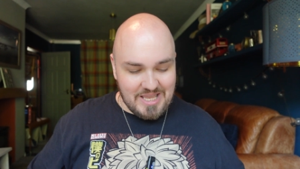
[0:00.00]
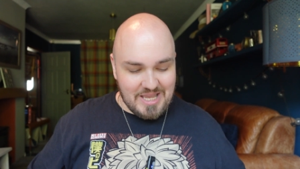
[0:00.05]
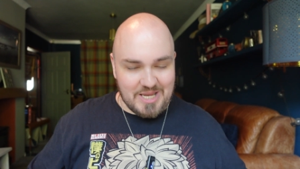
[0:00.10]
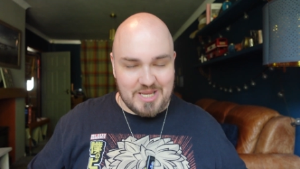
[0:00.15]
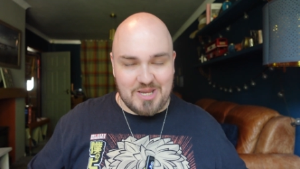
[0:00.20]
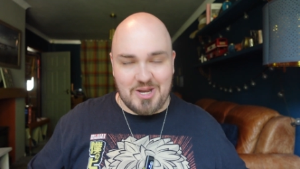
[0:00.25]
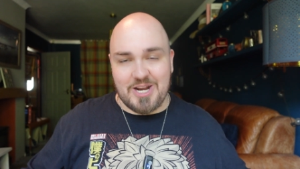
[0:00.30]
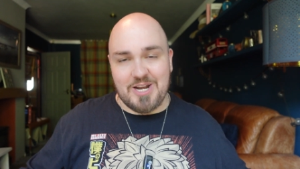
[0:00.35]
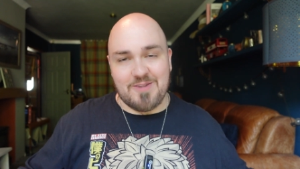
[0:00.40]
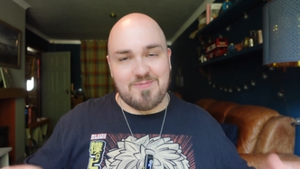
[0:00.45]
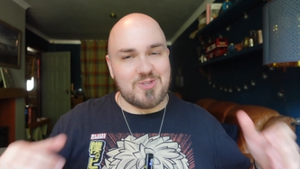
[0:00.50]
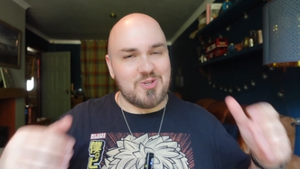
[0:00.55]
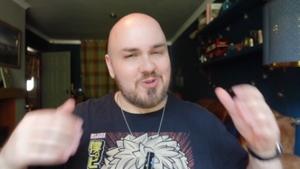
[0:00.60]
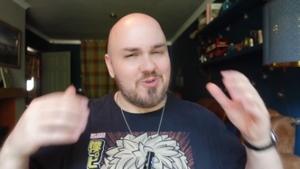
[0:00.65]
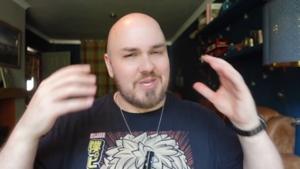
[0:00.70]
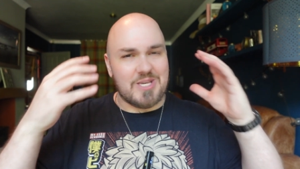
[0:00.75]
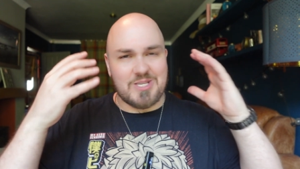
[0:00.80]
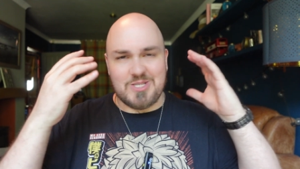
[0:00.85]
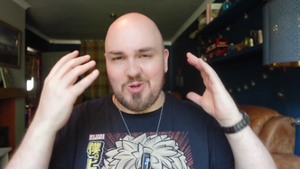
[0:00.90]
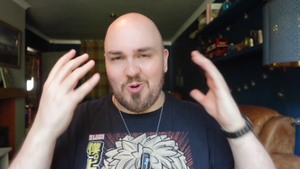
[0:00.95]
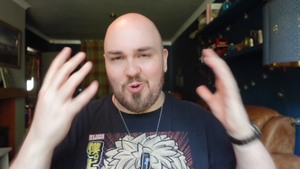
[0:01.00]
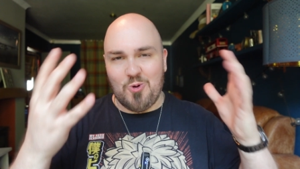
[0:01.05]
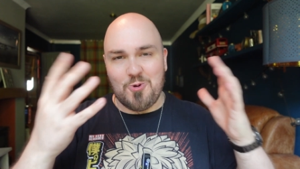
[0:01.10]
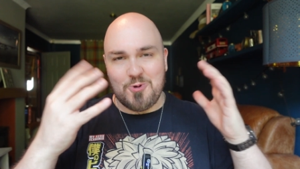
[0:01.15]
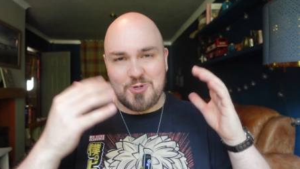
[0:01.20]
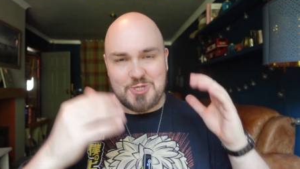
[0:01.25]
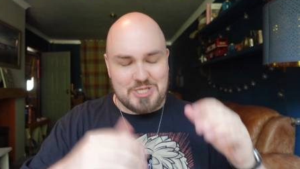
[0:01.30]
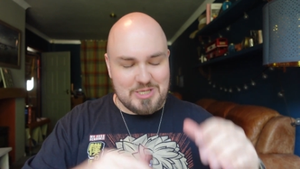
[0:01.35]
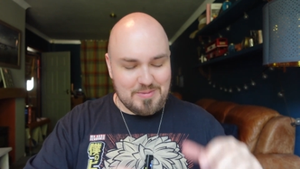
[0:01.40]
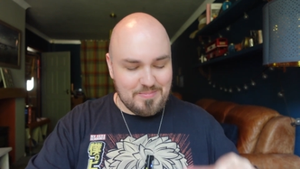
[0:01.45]
and kind of do this
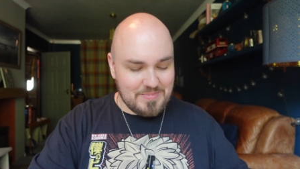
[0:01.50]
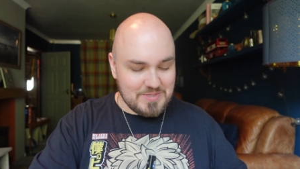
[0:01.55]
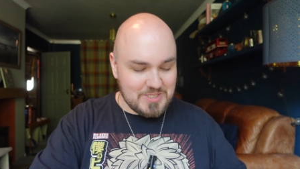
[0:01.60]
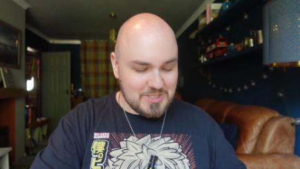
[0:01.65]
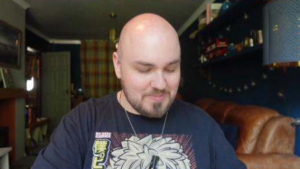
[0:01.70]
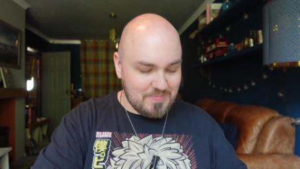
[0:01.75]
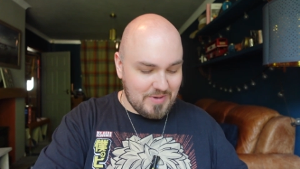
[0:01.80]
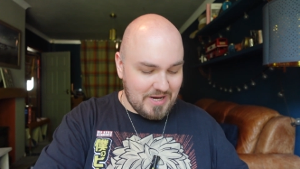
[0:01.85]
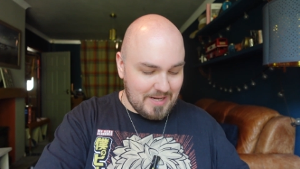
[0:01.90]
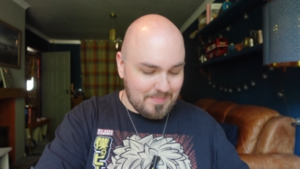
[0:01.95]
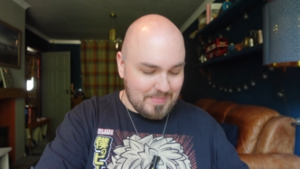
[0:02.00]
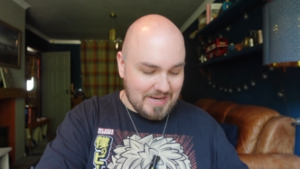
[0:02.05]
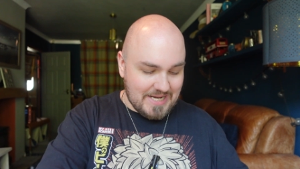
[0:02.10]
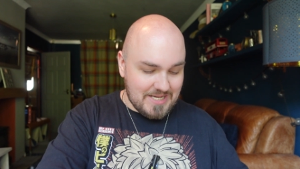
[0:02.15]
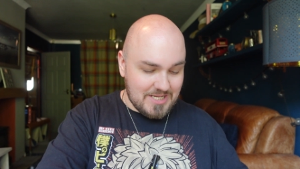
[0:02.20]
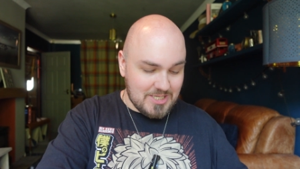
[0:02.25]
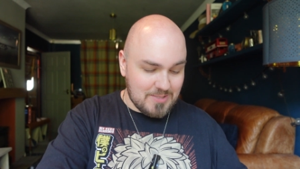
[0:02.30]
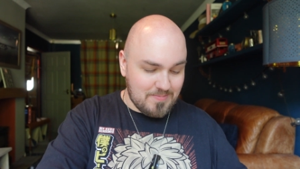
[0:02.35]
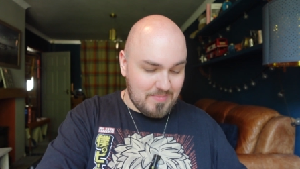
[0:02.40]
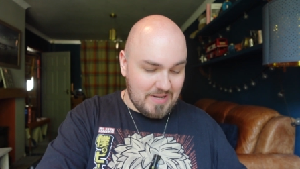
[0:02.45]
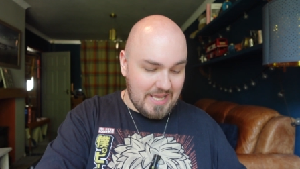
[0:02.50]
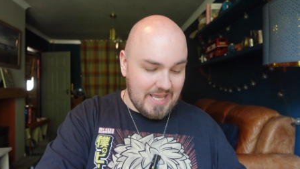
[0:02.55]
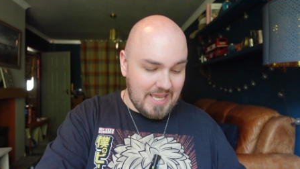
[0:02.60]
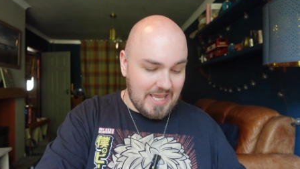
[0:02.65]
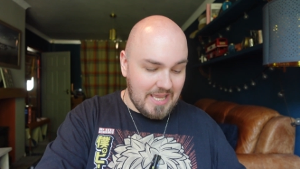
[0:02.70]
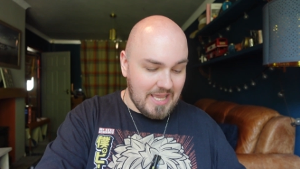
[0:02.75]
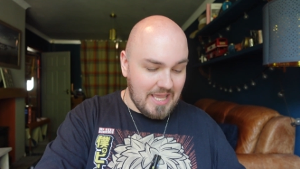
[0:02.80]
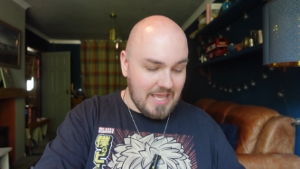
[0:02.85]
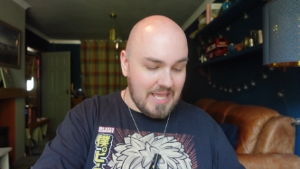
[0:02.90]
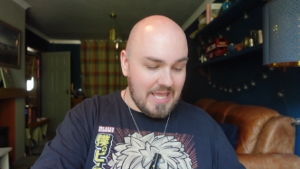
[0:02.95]
awesome Spider-Man
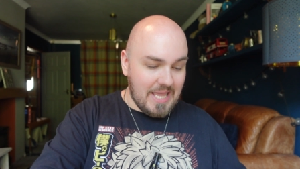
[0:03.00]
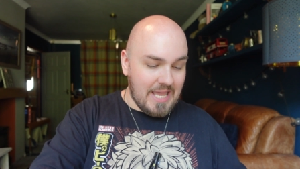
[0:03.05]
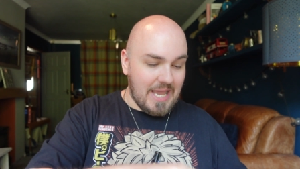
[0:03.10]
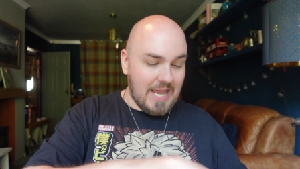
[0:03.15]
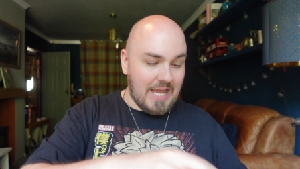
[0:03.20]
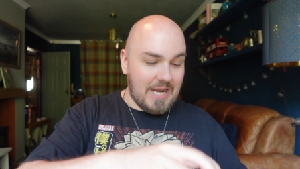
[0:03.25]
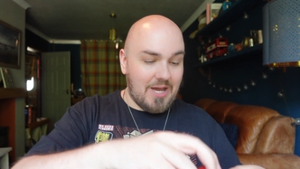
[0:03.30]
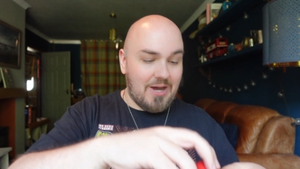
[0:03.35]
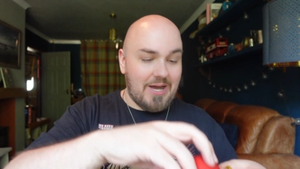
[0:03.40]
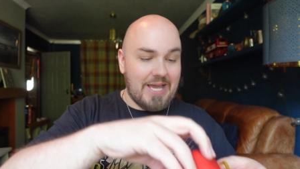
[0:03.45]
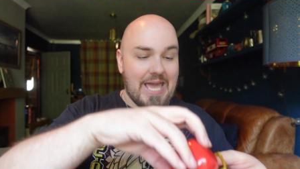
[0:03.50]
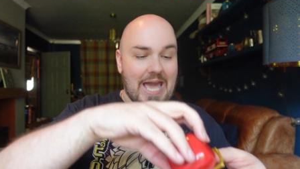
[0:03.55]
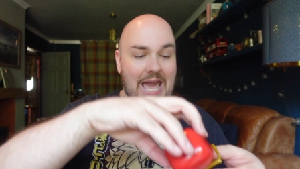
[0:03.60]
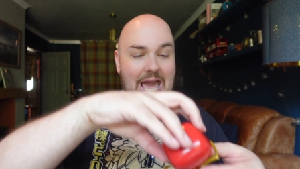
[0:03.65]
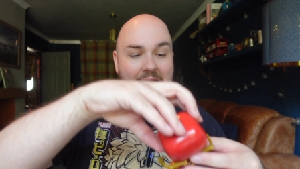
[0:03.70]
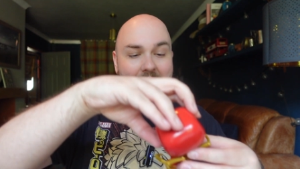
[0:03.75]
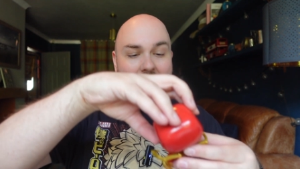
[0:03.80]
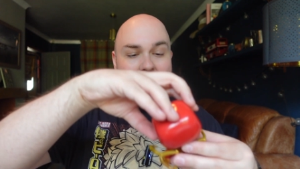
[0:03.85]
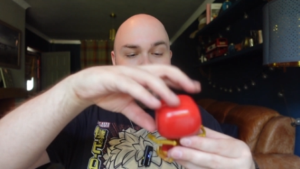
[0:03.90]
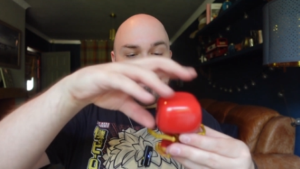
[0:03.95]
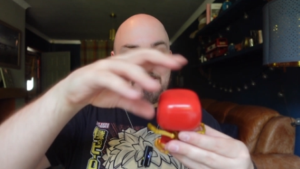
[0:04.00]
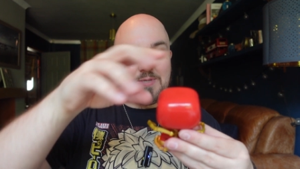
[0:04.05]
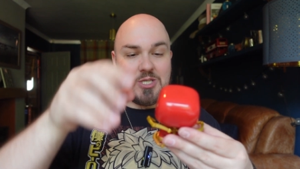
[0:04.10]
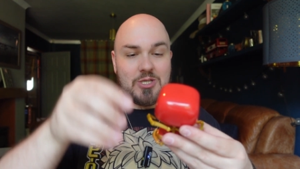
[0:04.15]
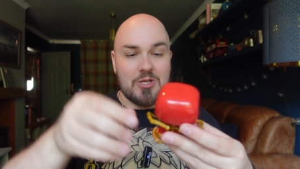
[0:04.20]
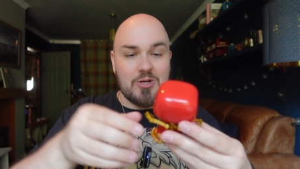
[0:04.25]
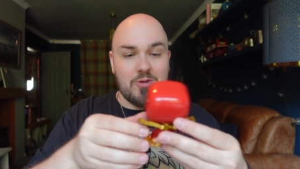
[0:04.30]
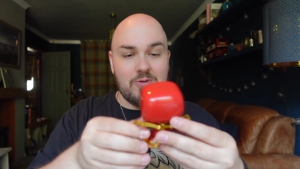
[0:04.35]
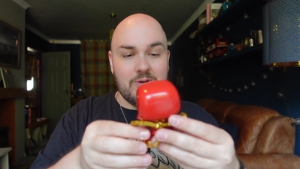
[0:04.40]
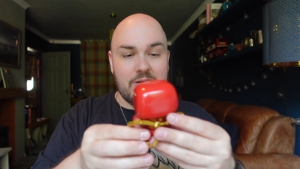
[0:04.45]
display. And I
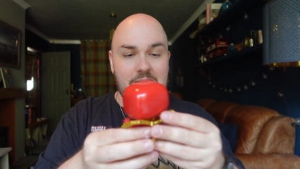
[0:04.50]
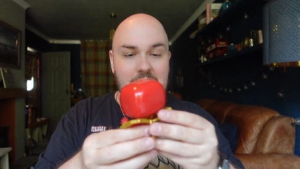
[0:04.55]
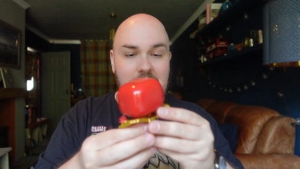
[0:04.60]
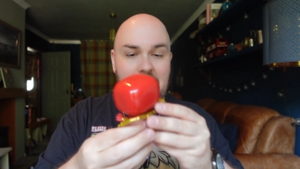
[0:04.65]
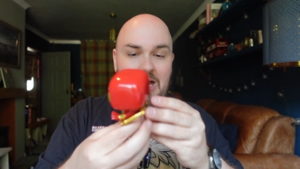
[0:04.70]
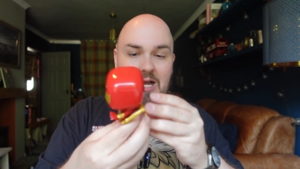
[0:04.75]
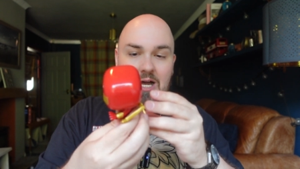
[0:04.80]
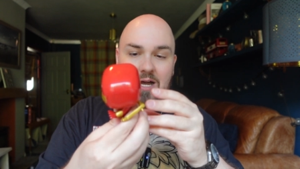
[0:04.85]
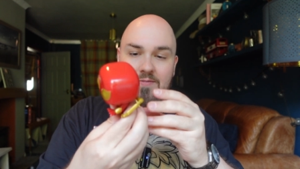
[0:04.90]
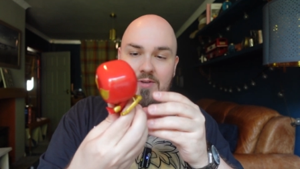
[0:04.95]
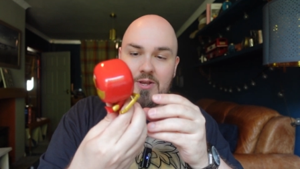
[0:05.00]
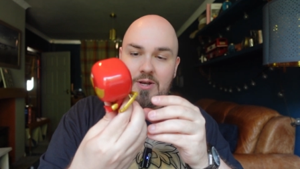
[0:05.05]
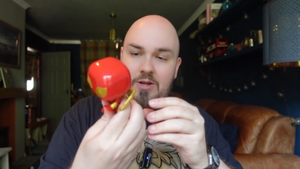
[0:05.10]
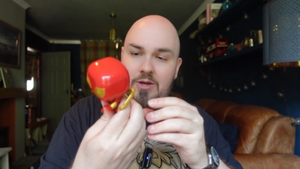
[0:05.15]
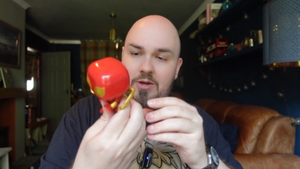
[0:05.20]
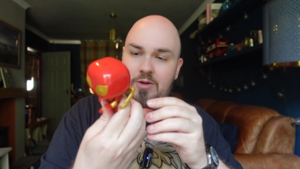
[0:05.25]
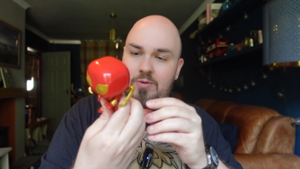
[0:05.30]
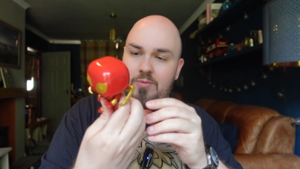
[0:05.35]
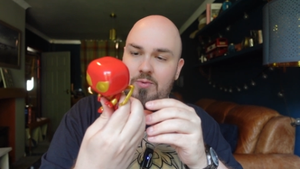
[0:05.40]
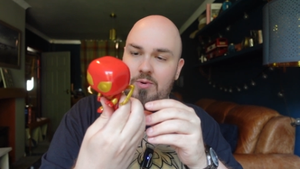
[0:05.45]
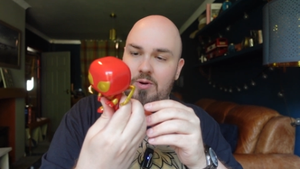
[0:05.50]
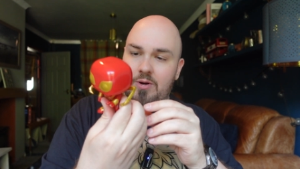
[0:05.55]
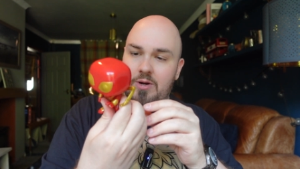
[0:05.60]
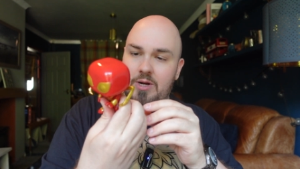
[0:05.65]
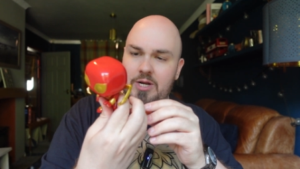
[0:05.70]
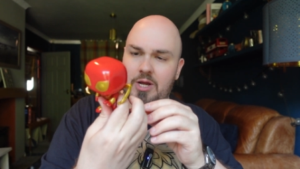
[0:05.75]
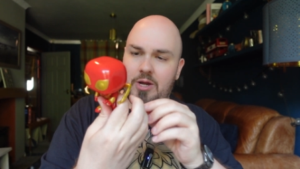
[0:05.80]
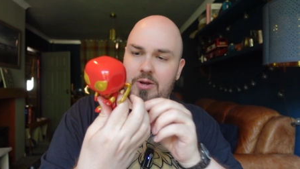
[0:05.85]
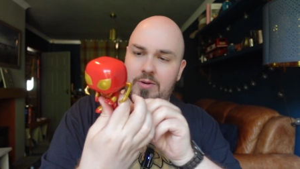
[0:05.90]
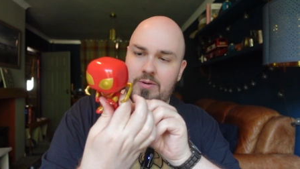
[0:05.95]
absolutely love, you know
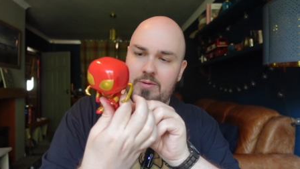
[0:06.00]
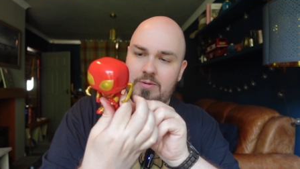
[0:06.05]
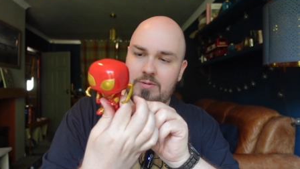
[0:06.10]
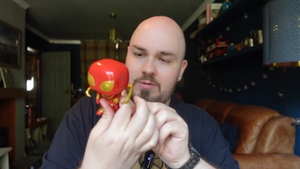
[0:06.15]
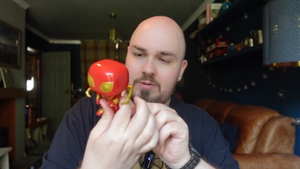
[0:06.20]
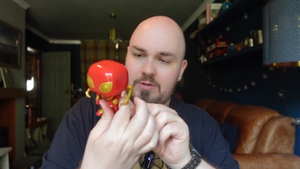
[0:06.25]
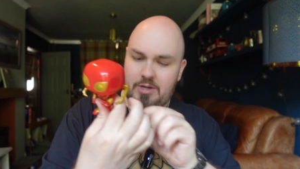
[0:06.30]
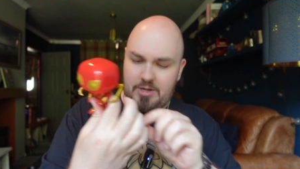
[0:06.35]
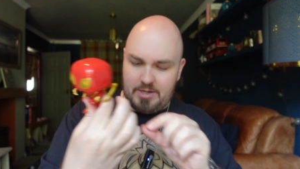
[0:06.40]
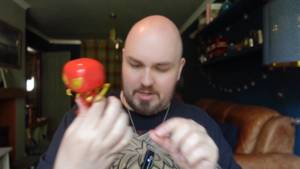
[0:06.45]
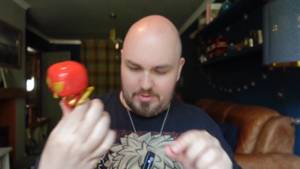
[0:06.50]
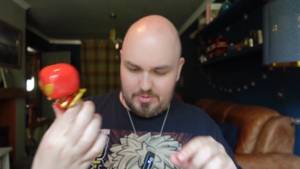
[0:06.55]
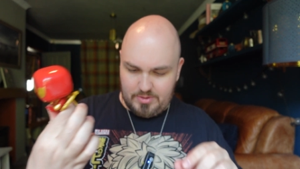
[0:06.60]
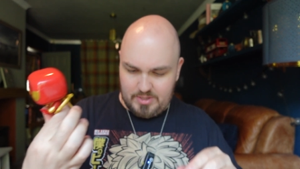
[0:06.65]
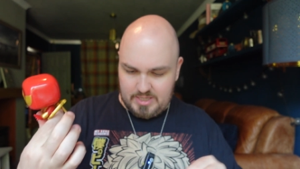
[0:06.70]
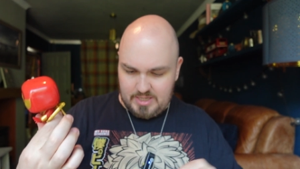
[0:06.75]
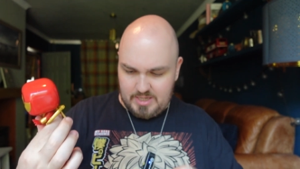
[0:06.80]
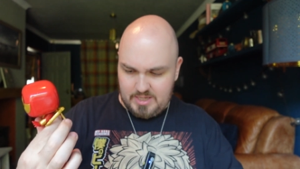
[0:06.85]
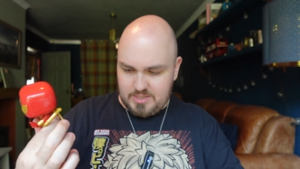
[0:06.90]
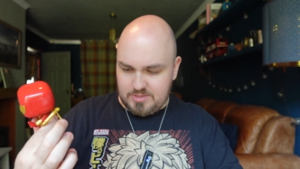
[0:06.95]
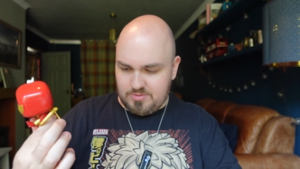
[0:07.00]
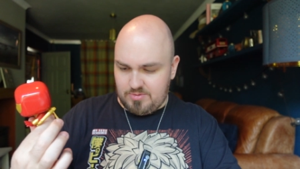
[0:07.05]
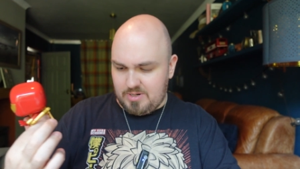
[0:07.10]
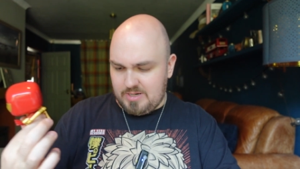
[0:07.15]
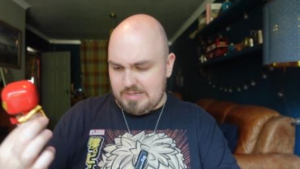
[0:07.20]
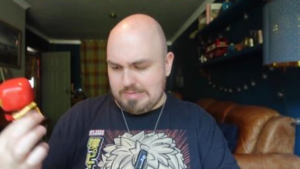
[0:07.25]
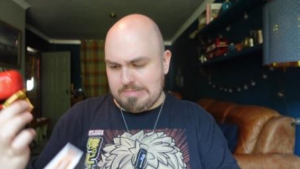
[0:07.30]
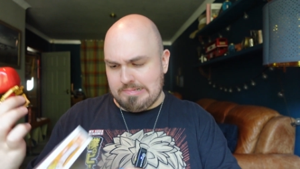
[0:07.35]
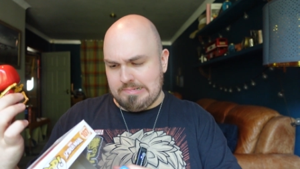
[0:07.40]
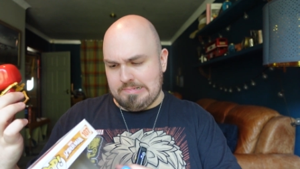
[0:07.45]
what? No, no, I don't think it is,
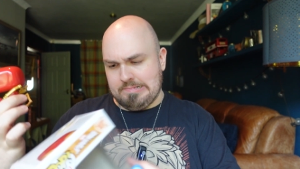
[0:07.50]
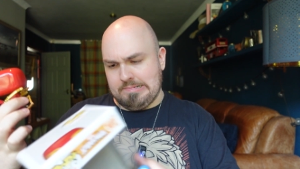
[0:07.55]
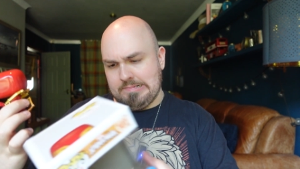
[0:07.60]
right?